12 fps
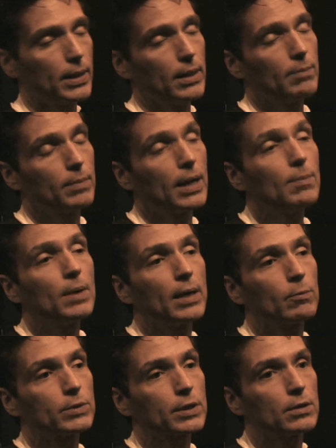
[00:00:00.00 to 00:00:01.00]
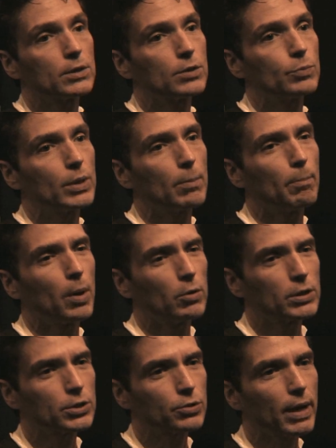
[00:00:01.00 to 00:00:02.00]
in my mind, was going to just be a
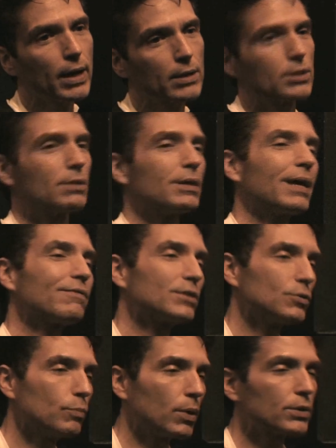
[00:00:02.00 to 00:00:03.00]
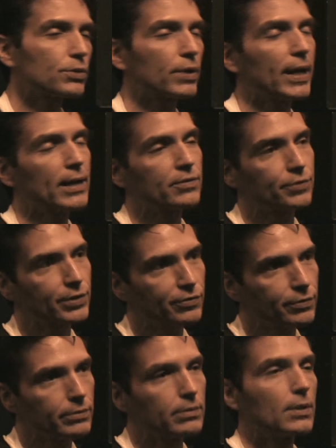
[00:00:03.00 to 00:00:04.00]
bonus track, because, you have to do bonus tracks for
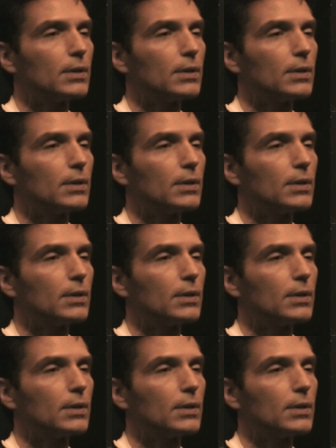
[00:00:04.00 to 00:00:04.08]
different